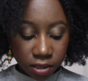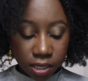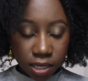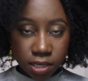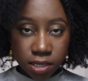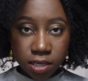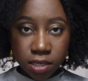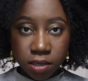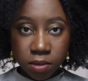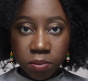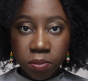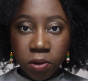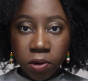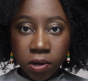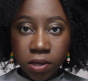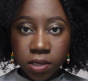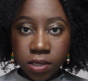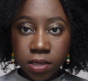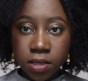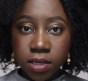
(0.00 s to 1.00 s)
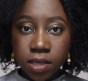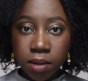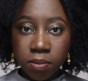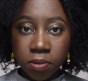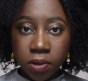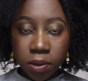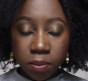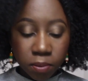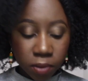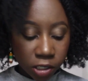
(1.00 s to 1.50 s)
That's an important step
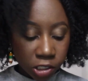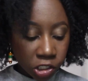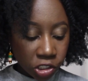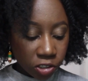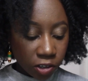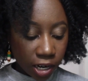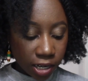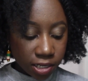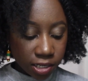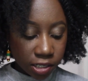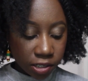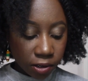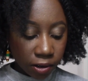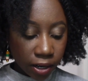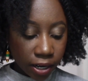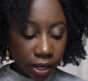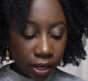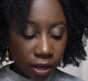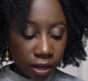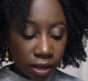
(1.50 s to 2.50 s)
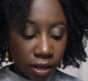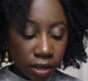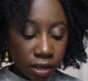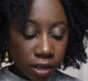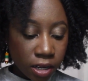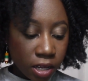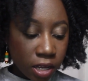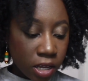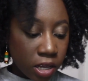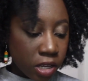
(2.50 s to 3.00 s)
when moisturizing your
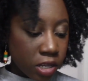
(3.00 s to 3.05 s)
hair.